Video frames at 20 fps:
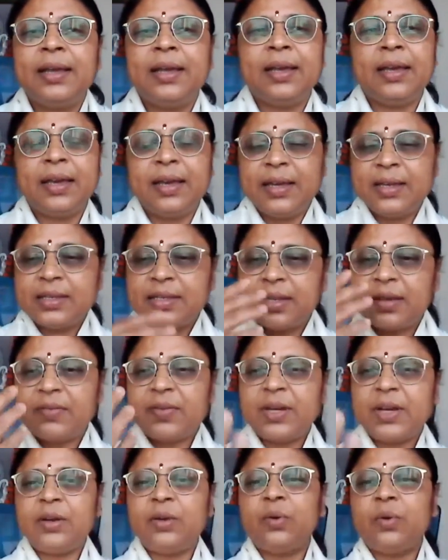He is the
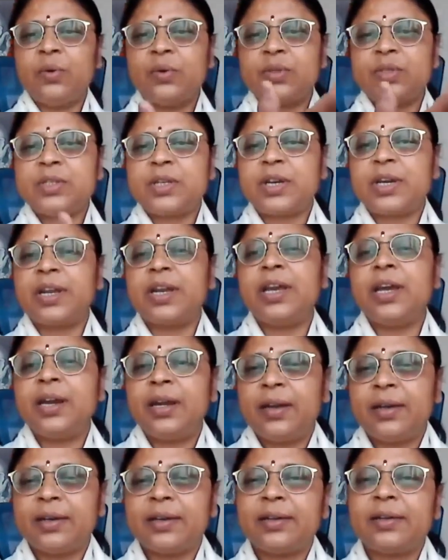one who is the
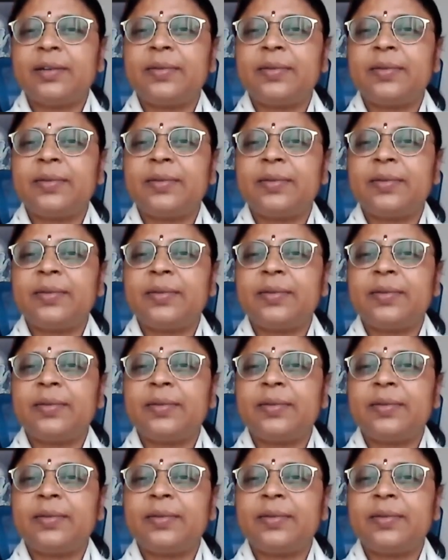creator.